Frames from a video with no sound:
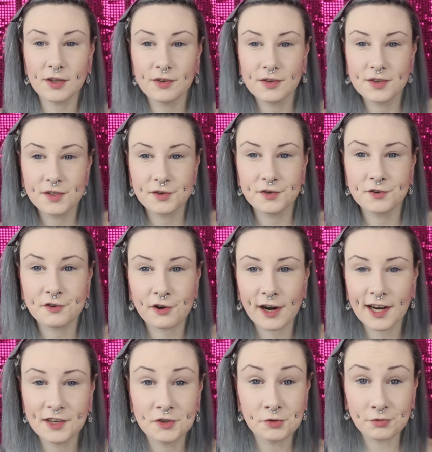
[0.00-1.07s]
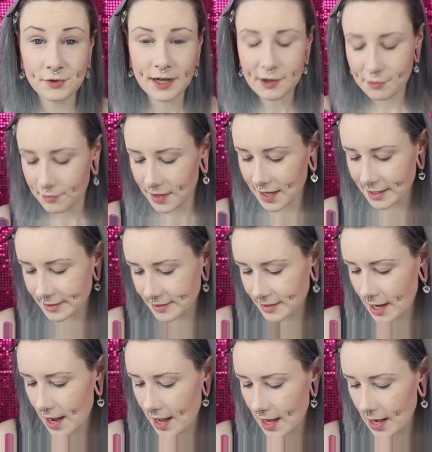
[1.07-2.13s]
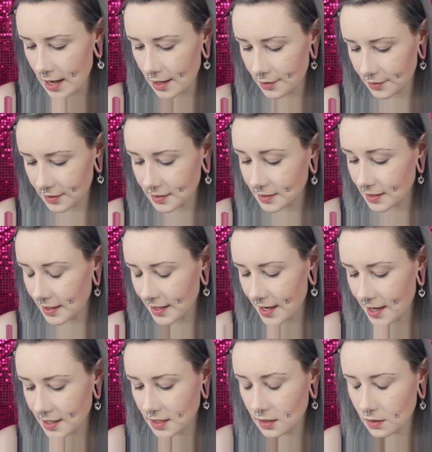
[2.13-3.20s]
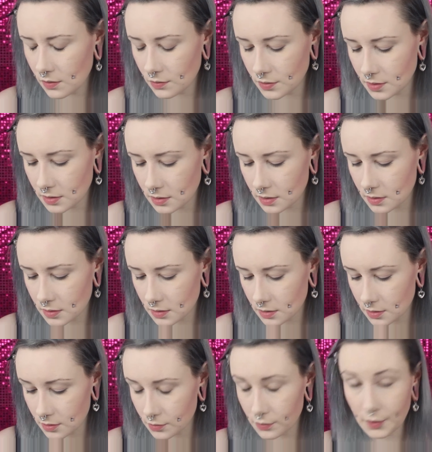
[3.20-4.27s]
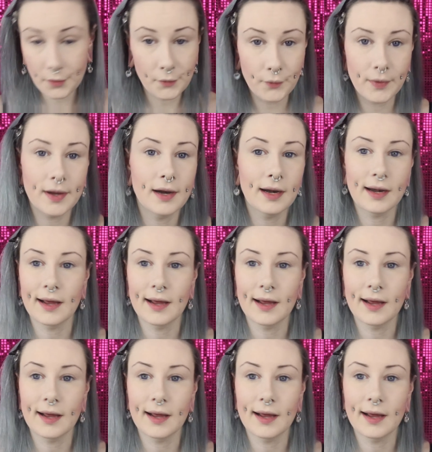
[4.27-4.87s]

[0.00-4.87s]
going to try to recreate a look that I used to wear